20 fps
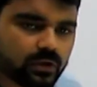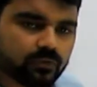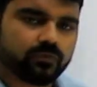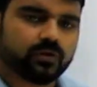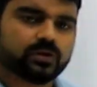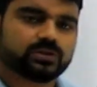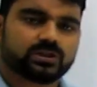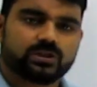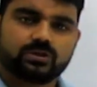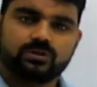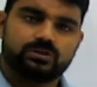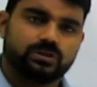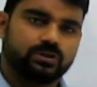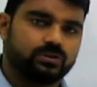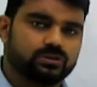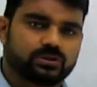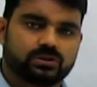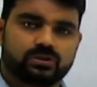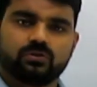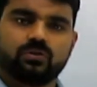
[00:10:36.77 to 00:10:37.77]
For 0,
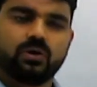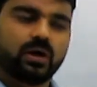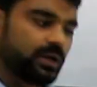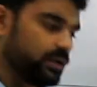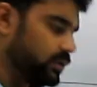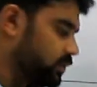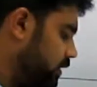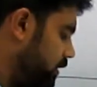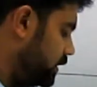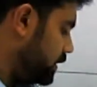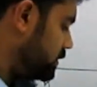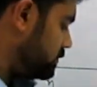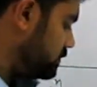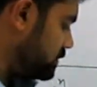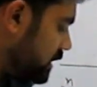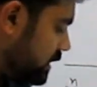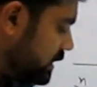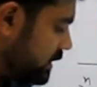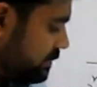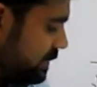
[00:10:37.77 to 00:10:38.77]
0, 0, I0
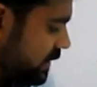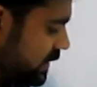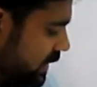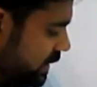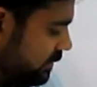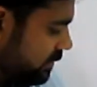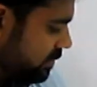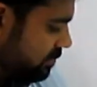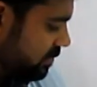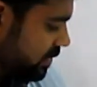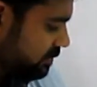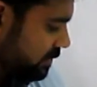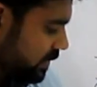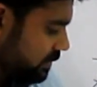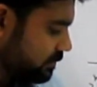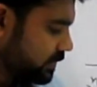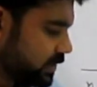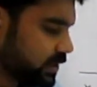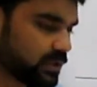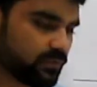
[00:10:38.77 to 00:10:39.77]
and ultimately 1, 1,
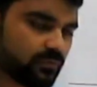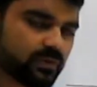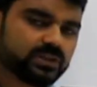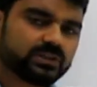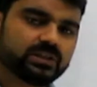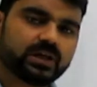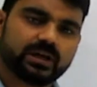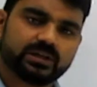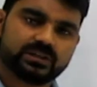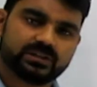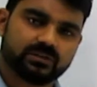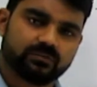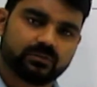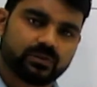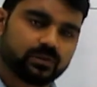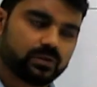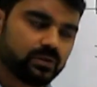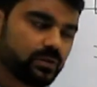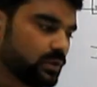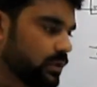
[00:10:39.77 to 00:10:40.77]
1 will give us
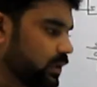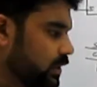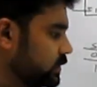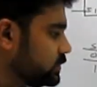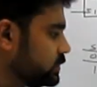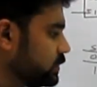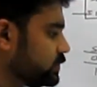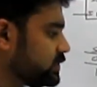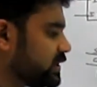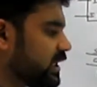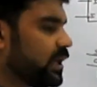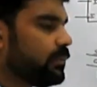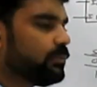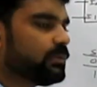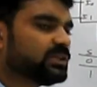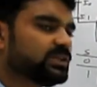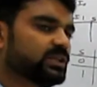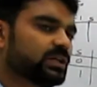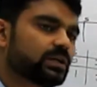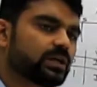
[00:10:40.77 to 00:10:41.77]
I7. So same
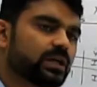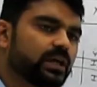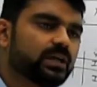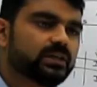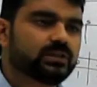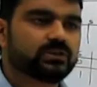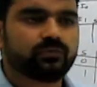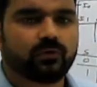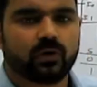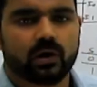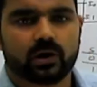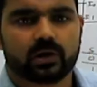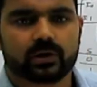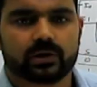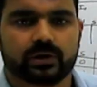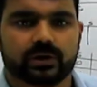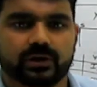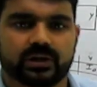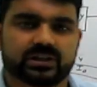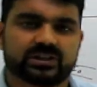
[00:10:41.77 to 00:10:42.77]
is the case
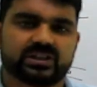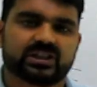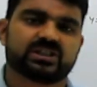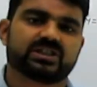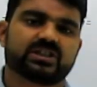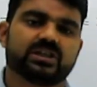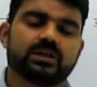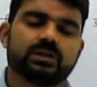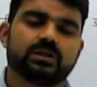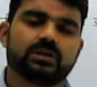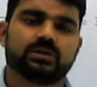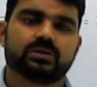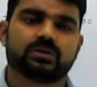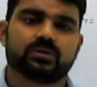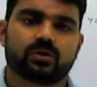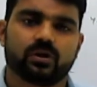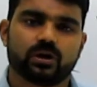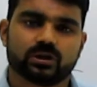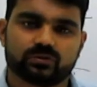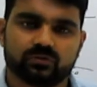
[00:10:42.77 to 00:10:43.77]
for 16
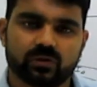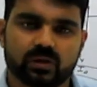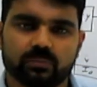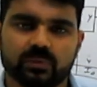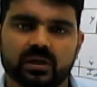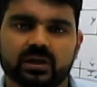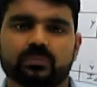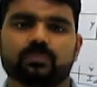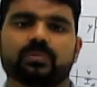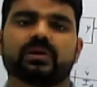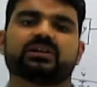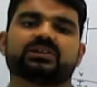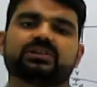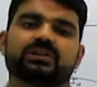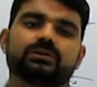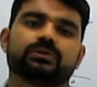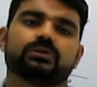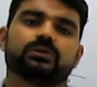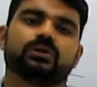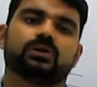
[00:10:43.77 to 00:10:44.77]
cross 1
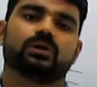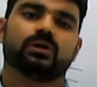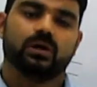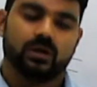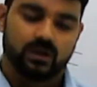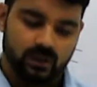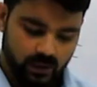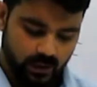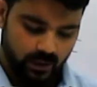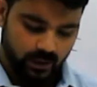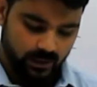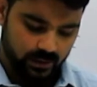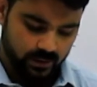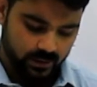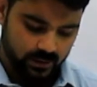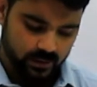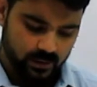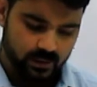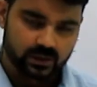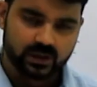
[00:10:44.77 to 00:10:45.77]
multiplexer, and
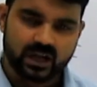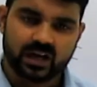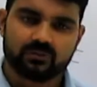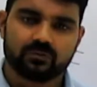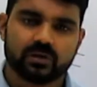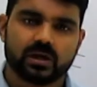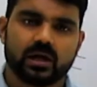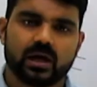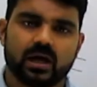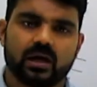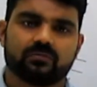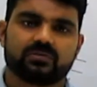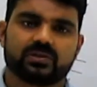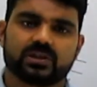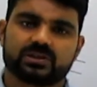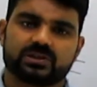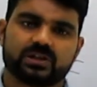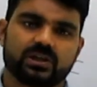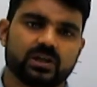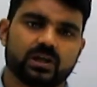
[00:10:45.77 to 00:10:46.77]
that will have
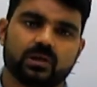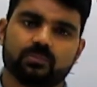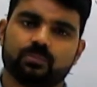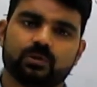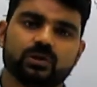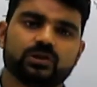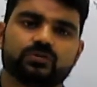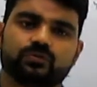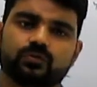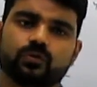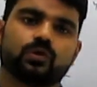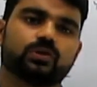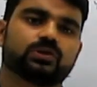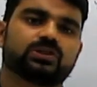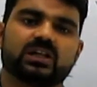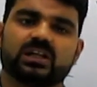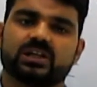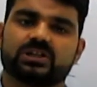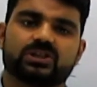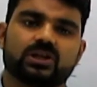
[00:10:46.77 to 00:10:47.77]
16 inputs, 4
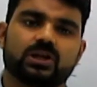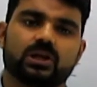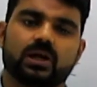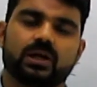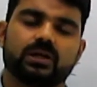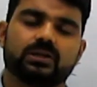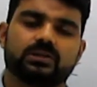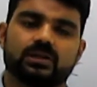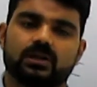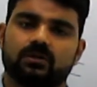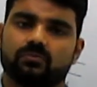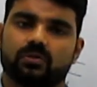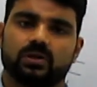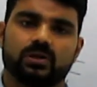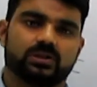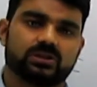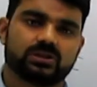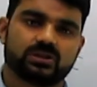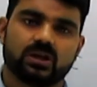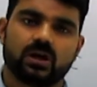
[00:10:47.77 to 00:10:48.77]
selection lines and
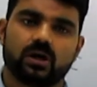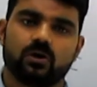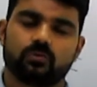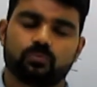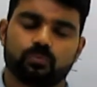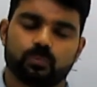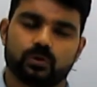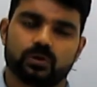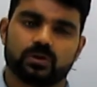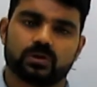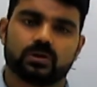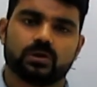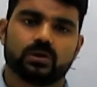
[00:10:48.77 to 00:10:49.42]
1 is the output.